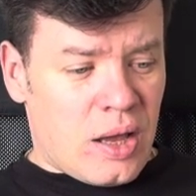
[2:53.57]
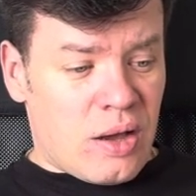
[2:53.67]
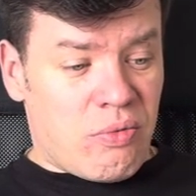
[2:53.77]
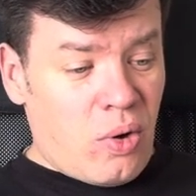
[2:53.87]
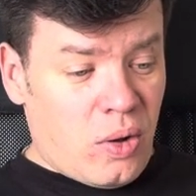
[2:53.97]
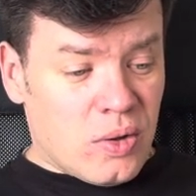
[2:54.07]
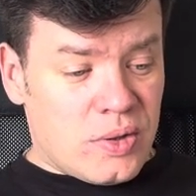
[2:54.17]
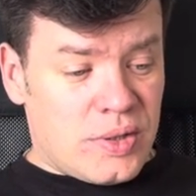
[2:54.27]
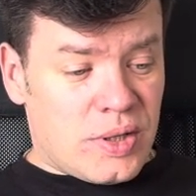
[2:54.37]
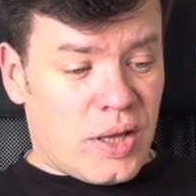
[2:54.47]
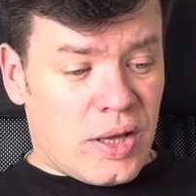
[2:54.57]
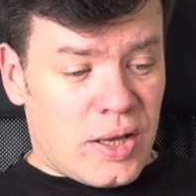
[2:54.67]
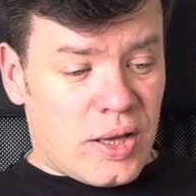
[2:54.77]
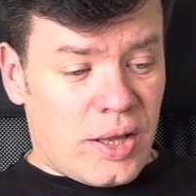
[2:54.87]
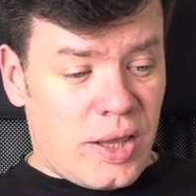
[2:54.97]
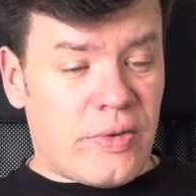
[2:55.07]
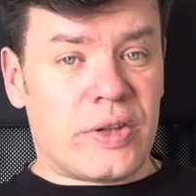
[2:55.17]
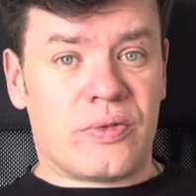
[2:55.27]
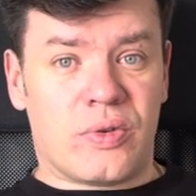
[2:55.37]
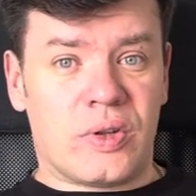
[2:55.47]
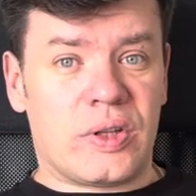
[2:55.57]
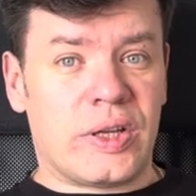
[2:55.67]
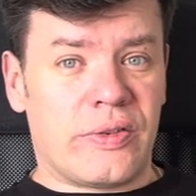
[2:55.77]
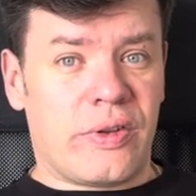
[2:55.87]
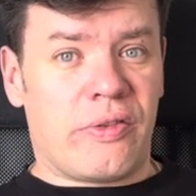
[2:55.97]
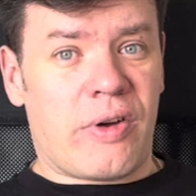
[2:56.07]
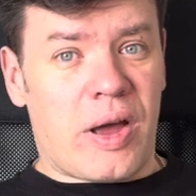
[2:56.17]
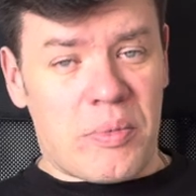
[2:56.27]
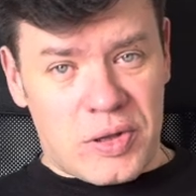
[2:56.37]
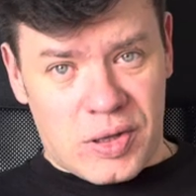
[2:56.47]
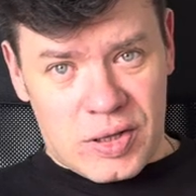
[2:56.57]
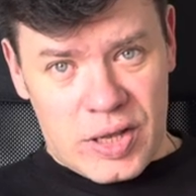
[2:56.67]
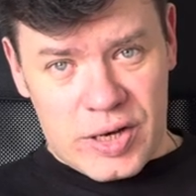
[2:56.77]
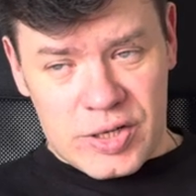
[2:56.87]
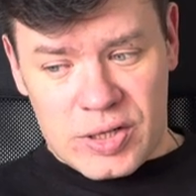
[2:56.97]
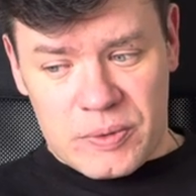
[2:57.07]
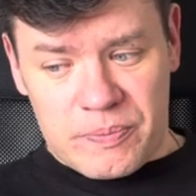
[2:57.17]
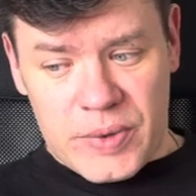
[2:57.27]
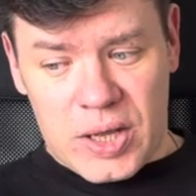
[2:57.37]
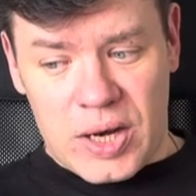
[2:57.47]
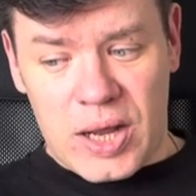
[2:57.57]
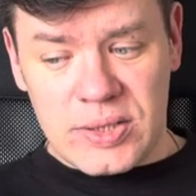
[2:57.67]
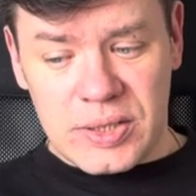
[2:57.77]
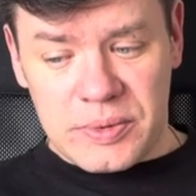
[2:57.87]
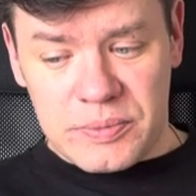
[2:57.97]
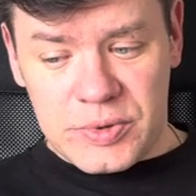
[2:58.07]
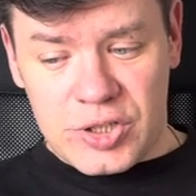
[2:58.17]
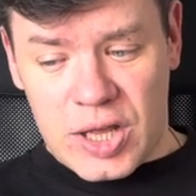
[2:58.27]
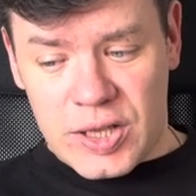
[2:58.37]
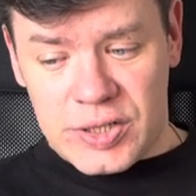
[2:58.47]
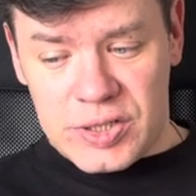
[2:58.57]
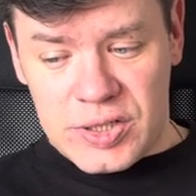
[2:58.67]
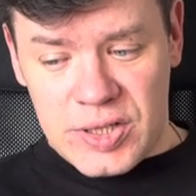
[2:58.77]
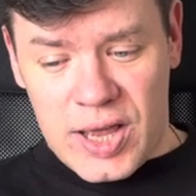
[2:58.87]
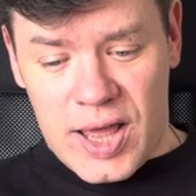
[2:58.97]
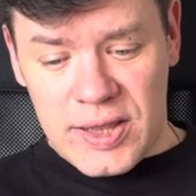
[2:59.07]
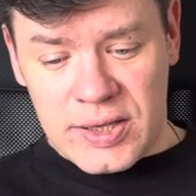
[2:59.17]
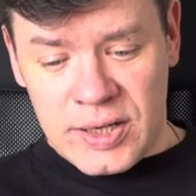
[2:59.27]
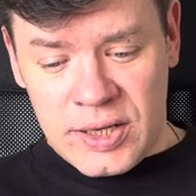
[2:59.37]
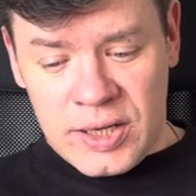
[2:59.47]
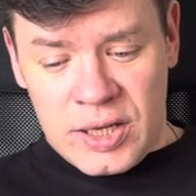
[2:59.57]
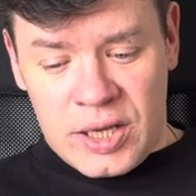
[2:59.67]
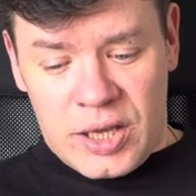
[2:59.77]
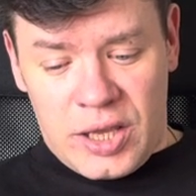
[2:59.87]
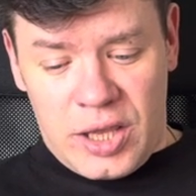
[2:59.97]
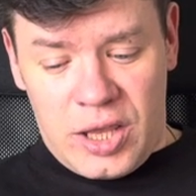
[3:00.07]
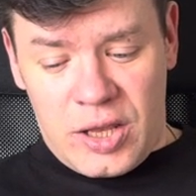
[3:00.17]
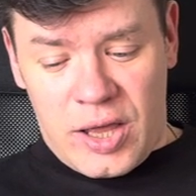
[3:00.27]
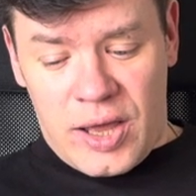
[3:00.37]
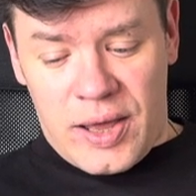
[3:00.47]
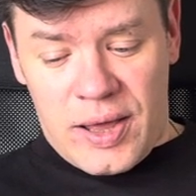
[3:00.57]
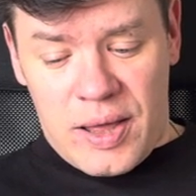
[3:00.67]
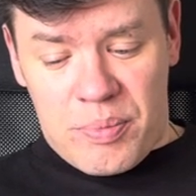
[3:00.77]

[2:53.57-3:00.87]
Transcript: vault, even for the verifiable credential. Another challenge that in a